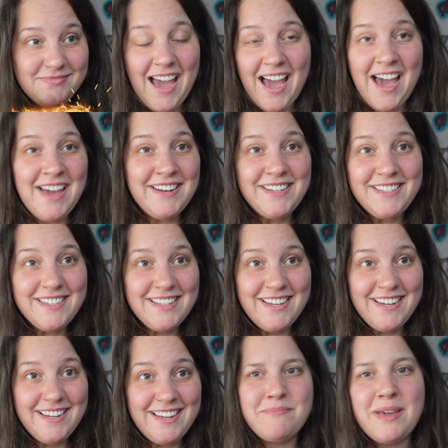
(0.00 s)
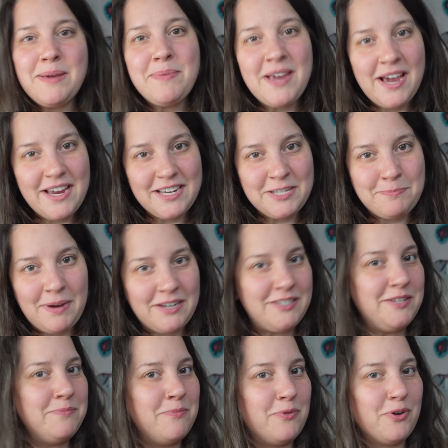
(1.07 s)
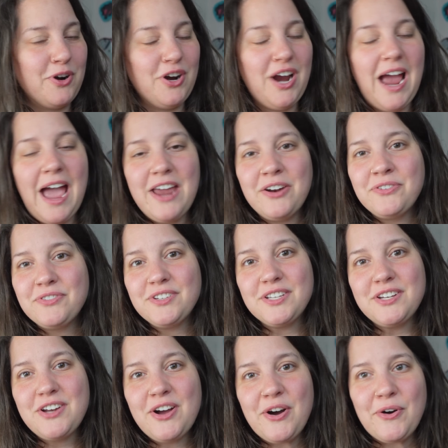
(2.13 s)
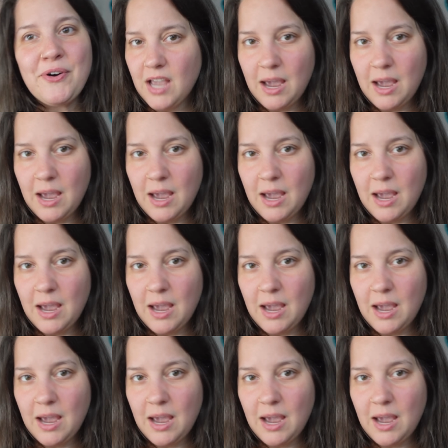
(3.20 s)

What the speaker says: Honestly, maybe I expected more. I don't really know.